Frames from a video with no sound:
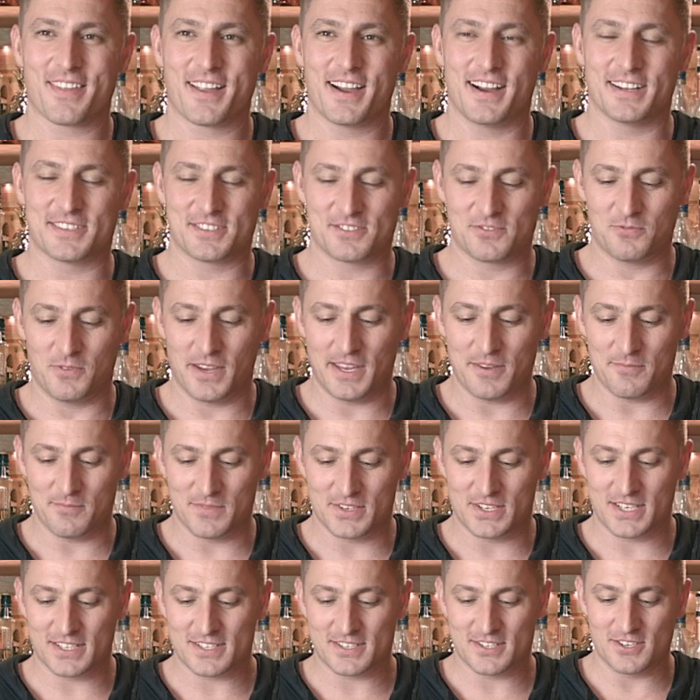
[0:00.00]
That's sweet,
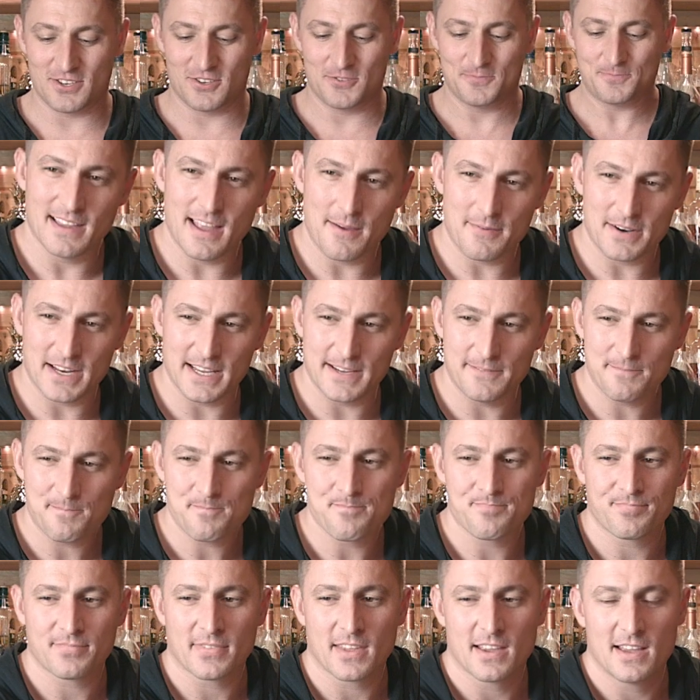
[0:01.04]
medicinal, lemony.
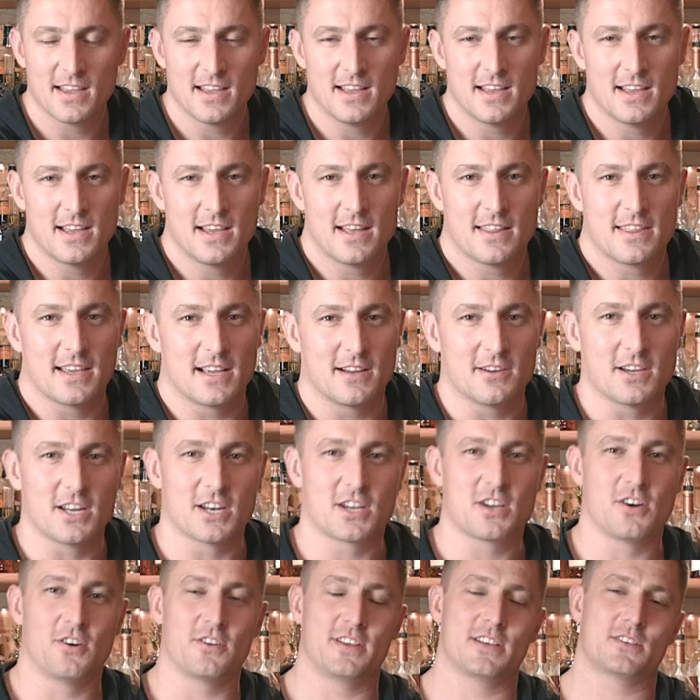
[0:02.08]
I think I'm going
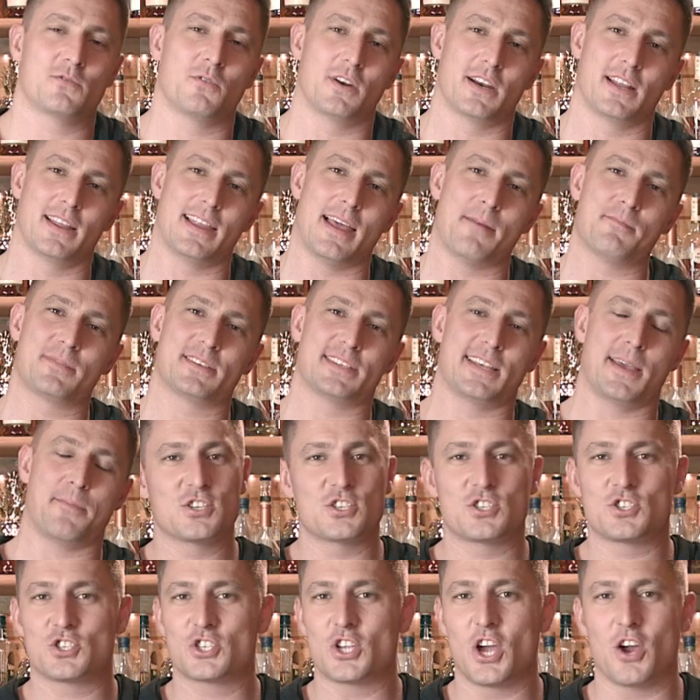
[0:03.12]
to call this one a lemsip,
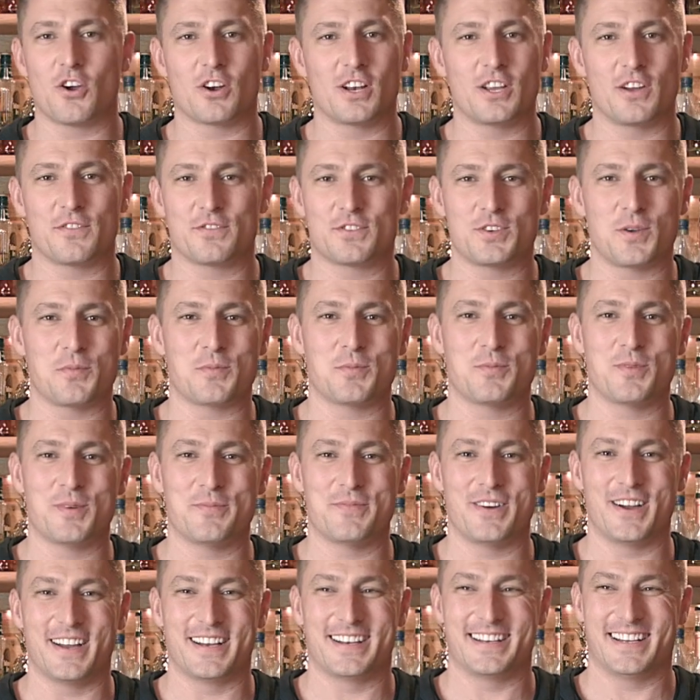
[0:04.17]
just totally off the top of my
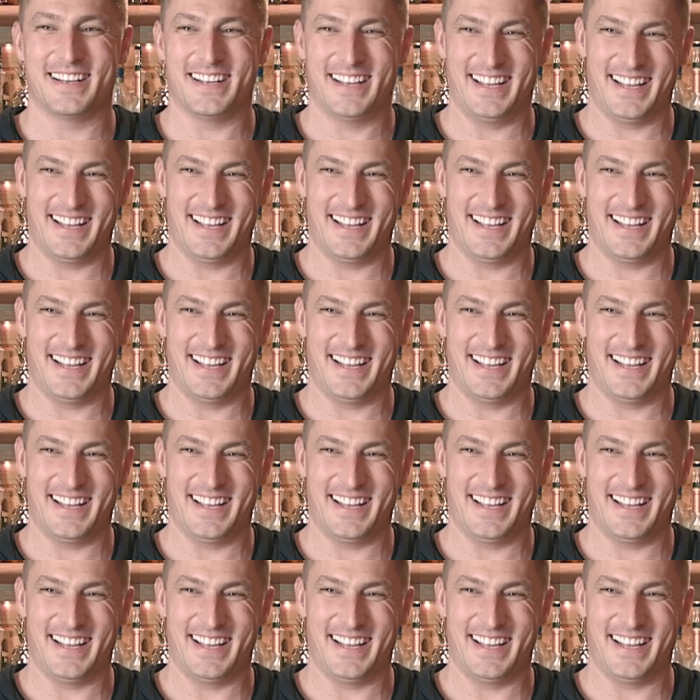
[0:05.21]
mind.